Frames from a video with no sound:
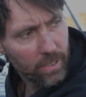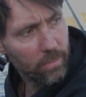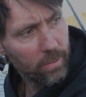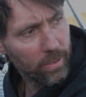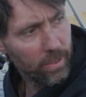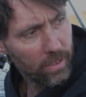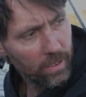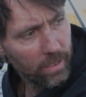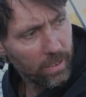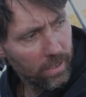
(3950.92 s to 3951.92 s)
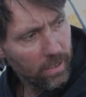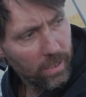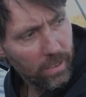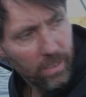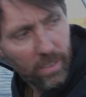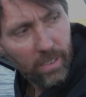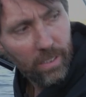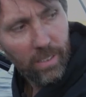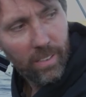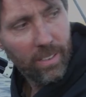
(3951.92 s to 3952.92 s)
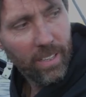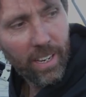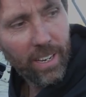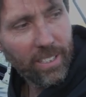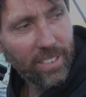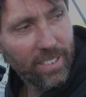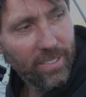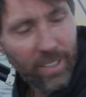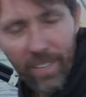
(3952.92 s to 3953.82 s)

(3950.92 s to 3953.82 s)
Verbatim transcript: So did you on your head and the wheels too? No, no, just